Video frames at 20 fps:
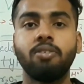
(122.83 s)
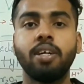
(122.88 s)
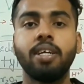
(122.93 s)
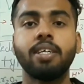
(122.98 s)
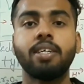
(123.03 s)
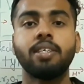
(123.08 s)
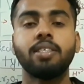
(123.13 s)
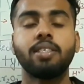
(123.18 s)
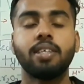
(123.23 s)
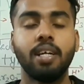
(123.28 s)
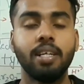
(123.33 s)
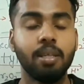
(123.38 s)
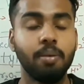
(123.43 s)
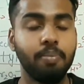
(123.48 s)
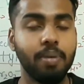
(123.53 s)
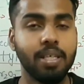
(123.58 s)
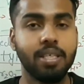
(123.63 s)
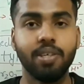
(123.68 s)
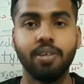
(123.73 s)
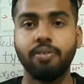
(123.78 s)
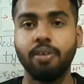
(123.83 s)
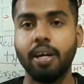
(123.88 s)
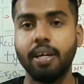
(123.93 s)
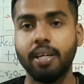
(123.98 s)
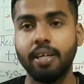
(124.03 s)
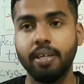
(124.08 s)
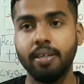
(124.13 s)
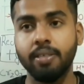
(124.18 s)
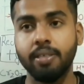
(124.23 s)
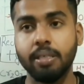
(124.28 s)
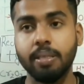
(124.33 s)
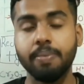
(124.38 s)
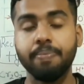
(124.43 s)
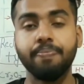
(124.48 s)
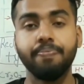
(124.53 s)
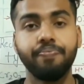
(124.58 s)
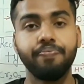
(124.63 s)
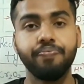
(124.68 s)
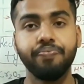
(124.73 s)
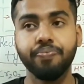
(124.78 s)
radicals and the basic radicals.
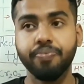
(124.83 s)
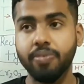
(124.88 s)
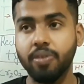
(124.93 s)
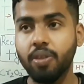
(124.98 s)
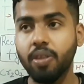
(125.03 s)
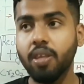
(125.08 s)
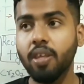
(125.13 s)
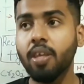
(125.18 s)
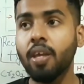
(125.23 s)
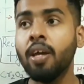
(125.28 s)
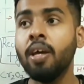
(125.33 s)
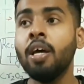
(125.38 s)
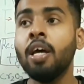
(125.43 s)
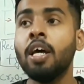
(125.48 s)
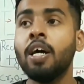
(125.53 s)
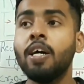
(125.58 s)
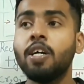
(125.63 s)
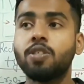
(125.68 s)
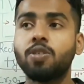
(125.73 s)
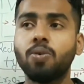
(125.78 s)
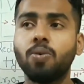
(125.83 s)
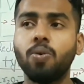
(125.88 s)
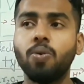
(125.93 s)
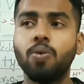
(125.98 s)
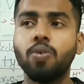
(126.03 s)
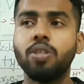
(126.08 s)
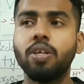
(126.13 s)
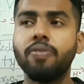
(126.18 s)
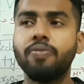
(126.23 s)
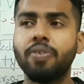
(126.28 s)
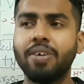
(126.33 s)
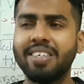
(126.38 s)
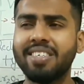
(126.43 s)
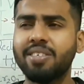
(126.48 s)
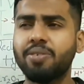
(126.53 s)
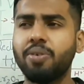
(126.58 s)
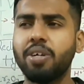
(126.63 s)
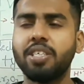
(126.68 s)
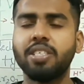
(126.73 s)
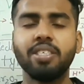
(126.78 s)
So the first
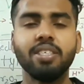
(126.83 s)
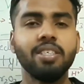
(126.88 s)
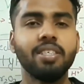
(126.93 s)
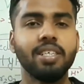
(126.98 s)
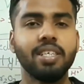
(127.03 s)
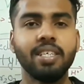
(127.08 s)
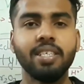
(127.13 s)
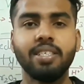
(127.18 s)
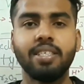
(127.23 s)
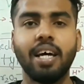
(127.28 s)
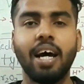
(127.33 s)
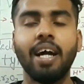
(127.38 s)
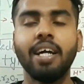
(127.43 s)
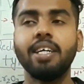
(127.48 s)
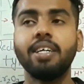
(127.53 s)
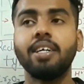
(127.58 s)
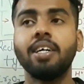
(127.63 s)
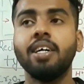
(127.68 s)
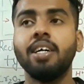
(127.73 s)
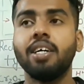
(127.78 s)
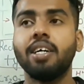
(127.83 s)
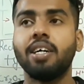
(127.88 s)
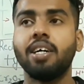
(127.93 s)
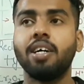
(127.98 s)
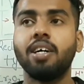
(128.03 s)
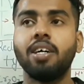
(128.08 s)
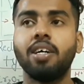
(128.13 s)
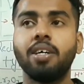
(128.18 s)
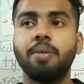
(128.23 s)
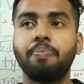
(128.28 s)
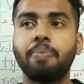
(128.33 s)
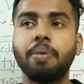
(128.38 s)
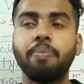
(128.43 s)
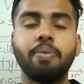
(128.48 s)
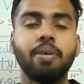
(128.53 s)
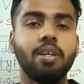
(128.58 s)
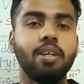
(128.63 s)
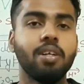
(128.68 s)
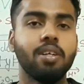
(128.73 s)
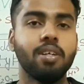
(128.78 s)
question is that
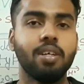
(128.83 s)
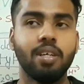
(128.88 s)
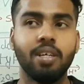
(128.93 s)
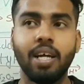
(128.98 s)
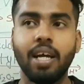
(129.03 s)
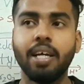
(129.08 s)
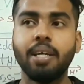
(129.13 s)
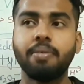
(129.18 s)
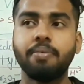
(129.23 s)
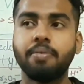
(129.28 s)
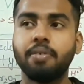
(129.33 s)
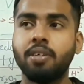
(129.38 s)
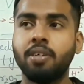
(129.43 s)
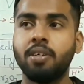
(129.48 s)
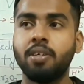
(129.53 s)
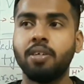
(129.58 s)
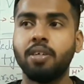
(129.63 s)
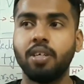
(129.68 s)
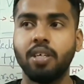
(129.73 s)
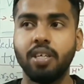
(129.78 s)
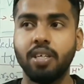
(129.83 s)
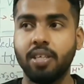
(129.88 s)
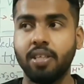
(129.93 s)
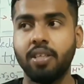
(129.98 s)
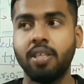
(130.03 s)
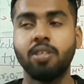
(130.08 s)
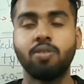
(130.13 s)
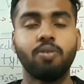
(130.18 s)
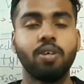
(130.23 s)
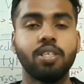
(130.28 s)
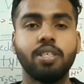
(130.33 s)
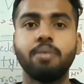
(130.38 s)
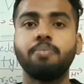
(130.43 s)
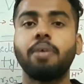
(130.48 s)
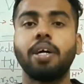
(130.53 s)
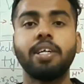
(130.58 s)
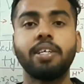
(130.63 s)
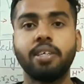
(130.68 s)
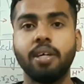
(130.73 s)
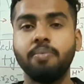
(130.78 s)
people like this question
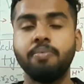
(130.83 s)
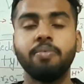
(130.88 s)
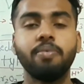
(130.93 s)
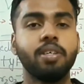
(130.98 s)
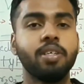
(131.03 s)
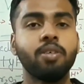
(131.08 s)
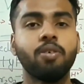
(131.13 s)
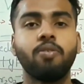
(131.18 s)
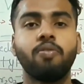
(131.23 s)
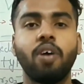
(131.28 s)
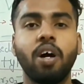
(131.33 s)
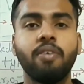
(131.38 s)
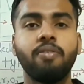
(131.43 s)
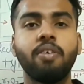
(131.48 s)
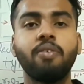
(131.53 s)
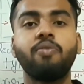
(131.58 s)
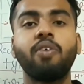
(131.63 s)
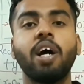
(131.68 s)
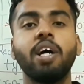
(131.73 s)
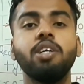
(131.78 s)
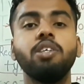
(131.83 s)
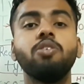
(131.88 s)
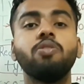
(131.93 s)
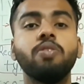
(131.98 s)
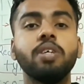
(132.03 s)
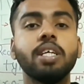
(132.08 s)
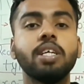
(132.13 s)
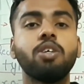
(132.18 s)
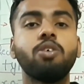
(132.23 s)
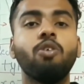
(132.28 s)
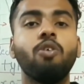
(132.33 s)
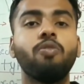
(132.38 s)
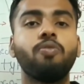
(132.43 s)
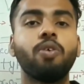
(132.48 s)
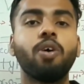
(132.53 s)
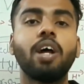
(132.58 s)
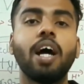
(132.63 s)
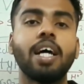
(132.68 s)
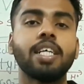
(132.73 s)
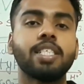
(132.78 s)
might come in your viva. Why do we go
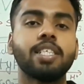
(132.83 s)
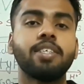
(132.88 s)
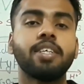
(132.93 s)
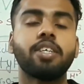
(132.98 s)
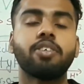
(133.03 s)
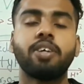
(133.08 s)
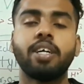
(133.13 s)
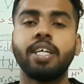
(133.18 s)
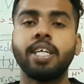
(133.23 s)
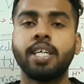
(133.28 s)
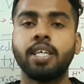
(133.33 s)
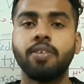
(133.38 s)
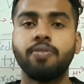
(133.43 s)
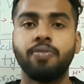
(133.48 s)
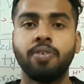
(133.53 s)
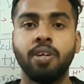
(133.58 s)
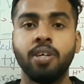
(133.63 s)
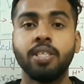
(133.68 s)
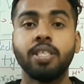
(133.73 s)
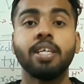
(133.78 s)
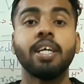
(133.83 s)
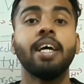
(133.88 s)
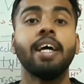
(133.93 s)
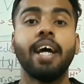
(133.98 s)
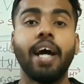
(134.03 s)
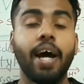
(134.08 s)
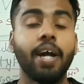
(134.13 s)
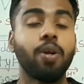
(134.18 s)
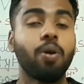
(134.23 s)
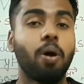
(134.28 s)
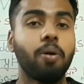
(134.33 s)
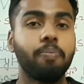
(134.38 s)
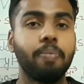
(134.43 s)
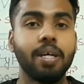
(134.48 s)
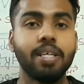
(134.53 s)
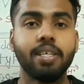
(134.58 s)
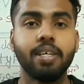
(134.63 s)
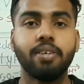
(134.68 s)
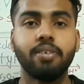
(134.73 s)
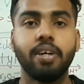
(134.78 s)
for acidic radical first and not
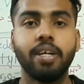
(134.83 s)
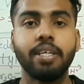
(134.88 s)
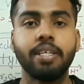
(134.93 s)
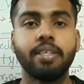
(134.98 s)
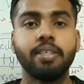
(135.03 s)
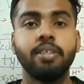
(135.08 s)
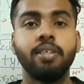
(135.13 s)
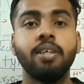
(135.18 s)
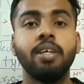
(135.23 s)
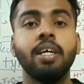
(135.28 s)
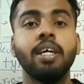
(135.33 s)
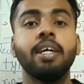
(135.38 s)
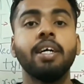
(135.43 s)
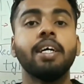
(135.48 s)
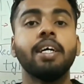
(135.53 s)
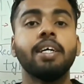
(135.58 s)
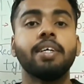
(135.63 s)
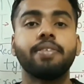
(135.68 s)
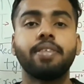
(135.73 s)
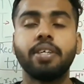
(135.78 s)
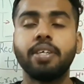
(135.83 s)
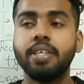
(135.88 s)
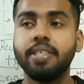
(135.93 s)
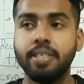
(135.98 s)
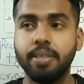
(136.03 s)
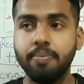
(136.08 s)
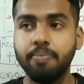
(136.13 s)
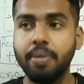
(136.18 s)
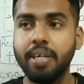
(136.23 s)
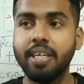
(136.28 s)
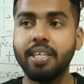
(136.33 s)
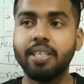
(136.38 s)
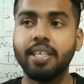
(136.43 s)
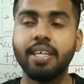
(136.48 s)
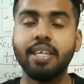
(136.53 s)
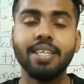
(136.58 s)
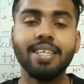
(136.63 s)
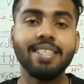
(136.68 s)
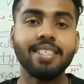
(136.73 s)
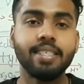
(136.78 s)
basic radical? The reason being
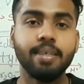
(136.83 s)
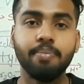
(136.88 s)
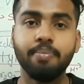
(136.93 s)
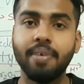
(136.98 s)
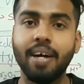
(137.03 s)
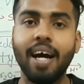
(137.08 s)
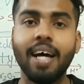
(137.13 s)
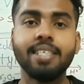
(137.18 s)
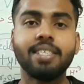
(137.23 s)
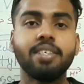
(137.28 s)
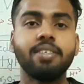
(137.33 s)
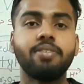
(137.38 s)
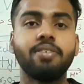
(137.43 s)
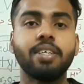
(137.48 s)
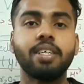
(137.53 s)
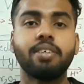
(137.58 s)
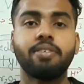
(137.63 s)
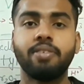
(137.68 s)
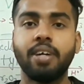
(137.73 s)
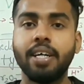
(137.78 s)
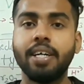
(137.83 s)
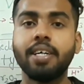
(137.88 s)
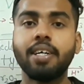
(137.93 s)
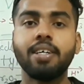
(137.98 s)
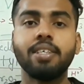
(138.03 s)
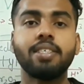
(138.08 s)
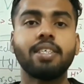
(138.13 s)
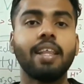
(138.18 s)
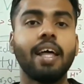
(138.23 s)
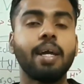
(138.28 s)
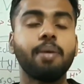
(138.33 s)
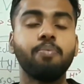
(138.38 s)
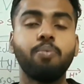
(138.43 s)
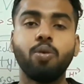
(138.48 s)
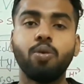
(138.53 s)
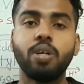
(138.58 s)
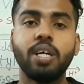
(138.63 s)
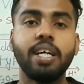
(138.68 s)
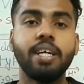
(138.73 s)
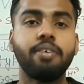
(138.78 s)
there are some acidic radicals like
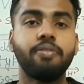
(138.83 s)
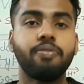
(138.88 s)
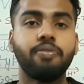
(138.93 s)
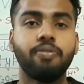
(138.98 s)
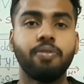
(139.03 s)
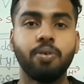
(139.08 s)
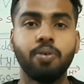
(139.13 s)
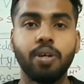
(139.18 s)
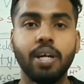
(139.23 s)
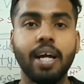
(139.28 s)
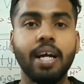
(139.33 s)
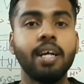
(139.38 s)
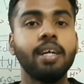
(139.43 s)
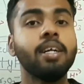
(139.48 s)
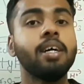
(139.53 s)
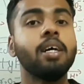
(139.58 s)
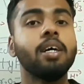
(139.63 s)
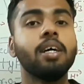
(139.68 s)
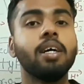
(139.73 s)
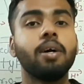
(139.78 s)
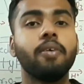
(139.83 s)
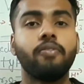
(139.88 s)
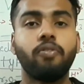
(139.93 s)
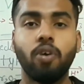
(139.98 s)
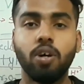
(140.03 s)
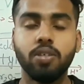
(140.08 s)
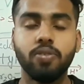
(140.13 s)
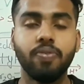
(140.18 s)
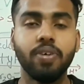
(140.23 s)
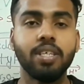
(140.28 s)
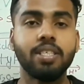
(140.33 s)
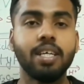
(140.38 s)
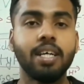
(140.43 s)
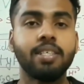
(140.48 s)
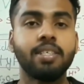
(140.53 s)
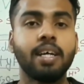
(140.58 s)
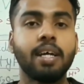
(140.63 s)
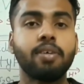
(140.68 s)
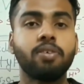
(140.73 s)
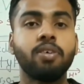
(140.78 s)
borate, fluoride, phosphates,
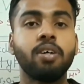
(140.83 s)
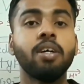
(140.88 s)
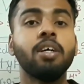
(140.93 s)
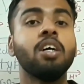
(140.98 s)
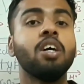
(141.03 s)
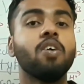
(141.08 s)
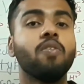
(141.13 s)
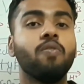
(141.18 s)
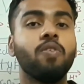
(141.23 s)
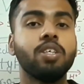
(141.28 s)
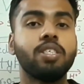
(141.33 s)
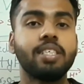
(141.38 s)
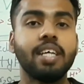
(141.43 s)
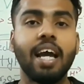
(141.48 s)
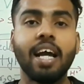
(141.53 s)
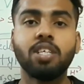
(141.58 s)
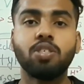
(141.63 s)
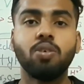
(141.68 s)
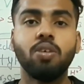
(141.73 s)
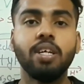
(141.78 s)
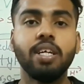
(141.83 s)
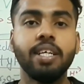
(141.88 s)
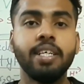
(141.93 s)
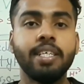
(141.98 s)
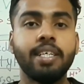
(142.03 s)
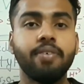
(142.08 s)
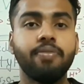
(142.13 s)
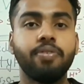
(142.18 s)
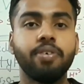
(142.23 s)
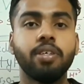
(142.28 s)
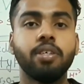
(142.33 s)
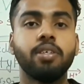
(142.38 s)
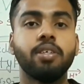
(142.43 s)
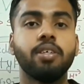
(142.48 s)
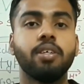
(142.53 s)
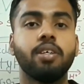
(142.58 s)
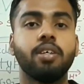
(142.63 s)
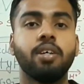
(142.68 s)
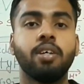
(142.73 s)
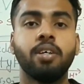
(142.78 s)
etc., which actually
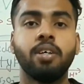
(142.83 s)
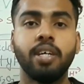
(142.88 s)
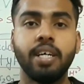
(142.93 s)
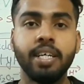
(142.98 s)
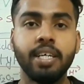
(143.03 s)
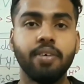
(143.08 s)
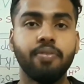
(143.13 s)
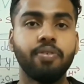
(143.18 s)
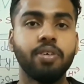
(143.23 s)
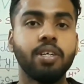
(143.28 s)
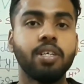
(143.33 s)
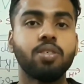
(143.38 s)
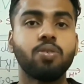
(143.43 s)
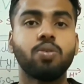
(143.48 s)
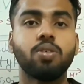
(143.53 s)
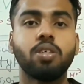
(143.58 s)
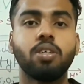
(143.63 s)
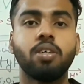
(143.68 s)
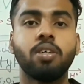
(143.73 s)
interferes